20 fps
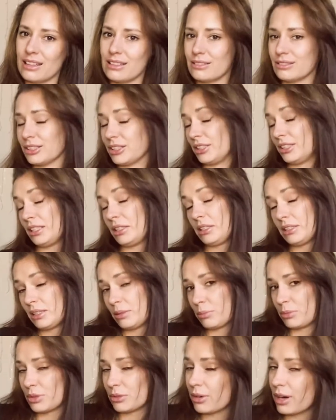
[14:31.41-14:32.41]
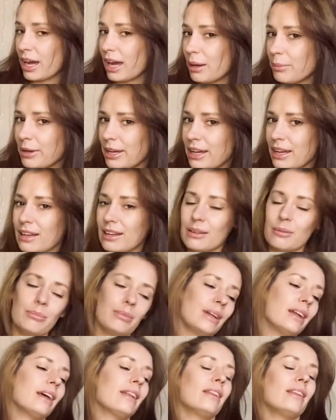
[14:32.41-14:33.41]
Consider subscribing.
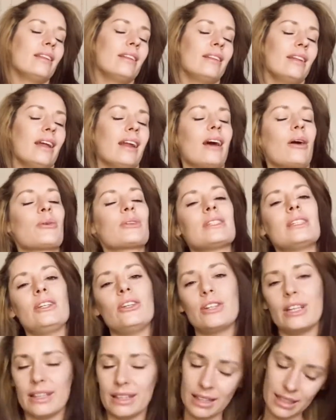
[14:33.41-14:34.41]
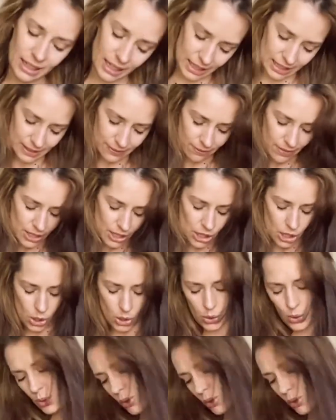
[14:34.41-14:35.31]
Other than that, I'll see you in the next video.